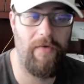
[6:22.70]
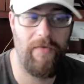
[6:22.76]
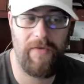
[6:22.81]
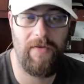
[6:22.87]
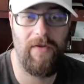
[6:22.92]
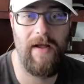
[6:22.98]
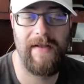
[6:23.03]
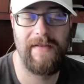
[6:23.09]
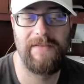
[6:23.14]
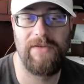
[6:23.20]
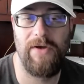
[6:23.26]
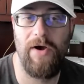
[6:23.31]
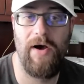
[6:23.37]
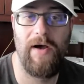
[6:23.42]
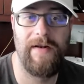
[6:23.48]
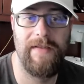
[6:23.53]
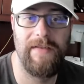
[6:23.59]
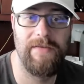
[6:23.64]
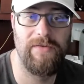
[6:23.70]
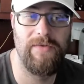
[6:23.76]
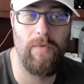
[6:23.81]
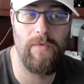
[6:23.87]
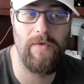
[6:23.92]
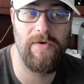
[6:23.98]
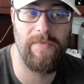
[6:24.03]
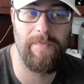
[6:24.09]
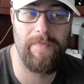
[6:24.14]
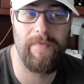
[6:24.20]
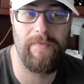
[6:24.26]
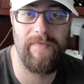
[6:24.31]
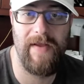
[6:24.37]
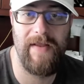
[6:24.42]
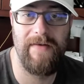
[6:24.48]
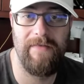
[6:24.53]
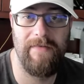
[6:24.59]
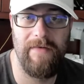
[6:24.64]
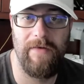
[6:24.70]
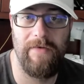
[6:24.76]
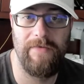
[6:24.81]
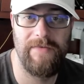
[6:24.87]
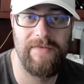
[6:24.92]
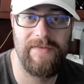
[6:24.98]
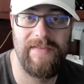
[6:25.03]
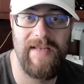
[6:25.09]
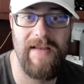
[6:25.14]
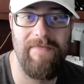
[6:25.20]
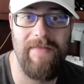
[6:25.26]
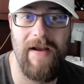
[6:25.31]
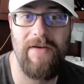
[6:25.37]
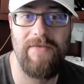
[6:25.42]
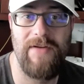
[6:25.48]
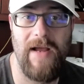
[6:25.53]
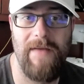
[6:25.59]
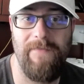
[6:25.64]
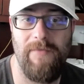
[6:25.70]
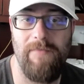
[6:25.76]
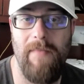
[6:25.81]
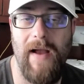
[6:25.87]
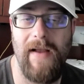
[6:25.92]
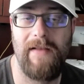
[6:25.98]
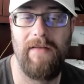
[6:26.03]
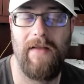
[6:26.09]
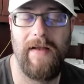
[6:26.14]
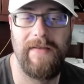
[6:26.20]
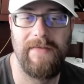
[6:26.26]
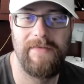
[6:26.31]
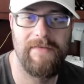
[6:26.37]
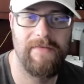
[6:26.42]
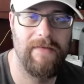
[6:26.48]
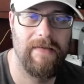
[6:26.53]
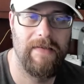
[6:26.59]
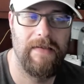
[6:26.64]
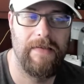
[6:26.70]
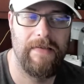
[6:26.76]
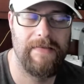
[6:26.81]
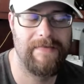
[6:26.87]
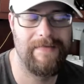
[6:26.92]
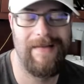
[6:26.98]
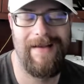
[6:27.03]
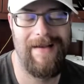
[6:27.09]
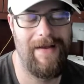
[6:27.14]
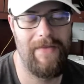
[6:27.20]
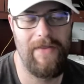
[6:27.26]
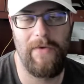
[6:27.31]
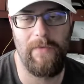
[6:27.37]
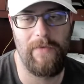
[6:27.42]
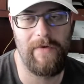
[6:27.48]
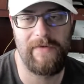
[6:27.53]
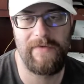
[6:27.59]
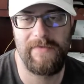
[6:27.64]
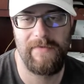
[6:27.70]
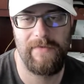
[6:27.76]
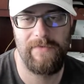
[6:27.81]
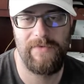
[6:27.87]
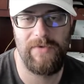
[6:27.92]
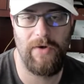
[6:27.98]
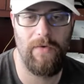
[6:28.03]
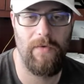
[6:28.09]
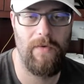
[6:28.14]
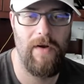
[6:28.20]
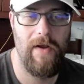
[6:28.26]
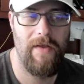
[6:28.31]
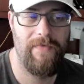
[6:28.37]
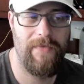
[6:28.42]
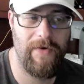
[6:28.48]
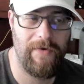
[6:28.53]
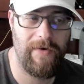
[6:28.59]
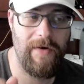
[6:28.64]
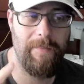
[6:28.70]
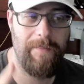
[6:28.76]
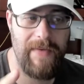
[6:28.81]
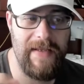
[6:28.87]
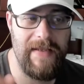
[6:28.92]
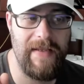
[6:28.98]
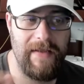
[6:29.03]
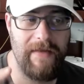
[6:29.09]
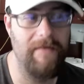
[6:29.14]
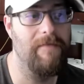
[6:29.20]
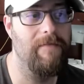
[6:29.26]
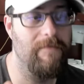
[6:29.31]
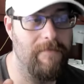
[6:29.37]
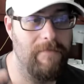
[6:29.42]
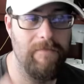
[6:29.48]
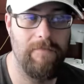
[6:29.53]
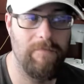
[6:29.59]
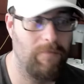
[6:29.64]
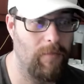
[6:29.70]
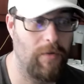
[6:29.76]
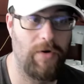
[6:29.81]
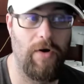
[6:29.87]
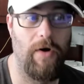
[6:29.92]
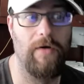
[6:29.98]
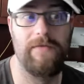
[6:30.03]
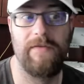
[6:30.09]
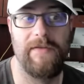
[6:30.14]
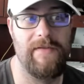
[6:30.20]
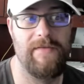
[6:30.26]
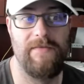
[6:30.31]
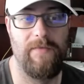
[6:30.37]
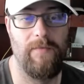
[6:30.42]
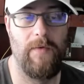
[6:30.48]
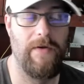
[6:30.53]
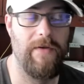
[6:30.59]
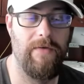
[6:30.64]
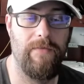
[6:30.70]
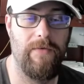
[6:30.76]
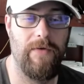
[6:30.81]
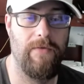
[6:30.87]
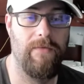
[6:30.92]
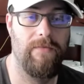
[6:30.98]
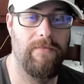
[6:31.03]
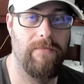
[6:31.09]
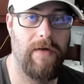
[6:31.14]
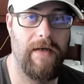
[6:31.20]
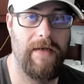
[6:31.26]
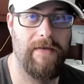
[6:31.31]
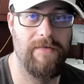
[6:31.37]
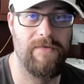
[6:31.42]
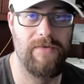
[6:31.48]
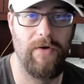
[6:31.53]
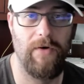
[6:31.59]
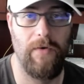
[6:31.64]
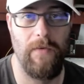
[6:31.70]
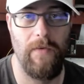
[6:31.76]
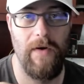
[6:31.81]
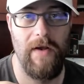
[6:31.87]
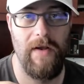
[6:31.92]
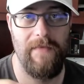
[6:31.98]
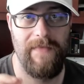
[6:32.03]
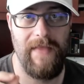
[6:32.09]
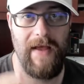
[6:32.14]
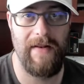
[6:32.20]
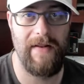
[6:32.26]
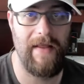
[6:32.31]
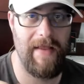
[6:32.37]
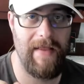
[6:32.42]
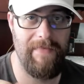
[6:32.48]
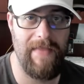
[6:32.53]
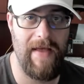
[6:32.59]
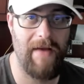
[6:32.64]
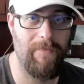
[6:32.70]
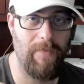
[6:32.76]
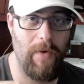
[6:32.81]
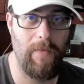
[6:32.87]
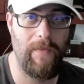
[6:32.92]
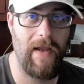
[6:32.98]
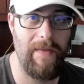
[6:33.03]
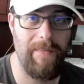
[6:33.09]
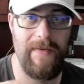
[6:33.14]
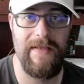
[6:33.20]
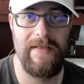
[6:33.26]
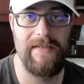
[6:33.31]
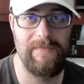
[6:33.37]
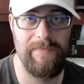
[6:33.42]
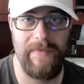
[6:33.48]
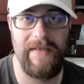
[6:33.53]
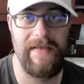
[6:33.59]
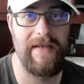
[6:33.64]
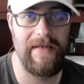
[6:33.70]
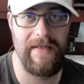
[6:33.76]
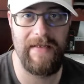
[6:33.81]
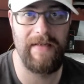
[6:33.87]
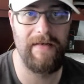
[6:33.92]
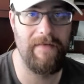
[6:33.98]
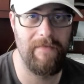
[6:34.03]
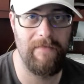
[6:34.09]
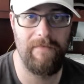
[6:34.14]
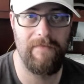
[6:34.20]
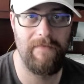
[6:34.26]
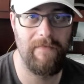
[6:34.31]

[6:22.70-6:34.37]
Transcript: clients on it in order to save airtime for my clients. That's not how that works. So they're going to beacon regardless of what you do, right? So that rogue AP is beaconing,